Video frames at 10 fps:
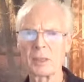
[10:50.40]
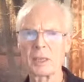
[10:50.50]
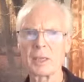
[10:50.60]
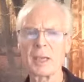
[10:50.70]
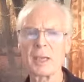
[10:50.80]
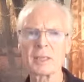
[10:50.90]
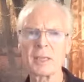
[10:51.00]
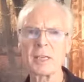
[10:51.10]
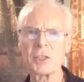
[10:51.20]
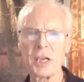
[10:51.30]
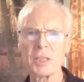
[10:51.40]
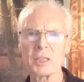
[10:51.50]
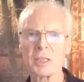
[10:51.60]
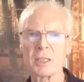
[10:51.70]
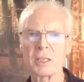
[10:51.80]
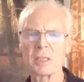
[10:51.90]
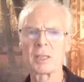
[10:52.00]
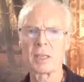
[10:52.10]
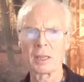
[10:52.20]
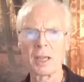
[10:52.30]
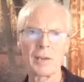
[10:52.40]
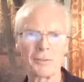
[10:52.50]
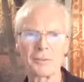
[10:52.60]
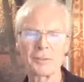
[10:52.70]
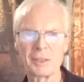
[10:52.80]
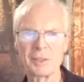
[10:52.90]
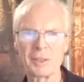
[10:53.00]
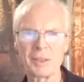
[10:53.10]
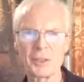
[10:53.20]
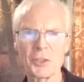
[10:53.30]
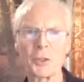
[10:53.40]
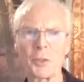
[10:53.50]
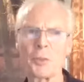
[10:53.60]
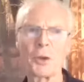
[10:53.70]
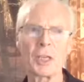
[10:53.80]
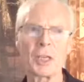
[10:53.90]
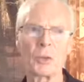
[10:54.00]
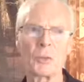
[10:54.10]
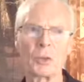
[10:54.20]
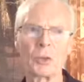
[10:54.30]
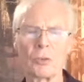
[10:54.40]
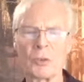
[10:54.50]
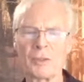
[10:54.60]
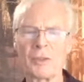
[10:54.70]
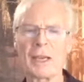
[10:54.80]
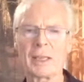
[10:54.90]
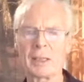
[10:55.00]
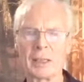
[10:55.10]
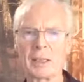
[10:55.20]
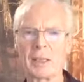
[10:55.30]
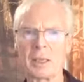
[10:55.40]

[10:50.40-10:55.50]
You can't digest life, so the body will reflect in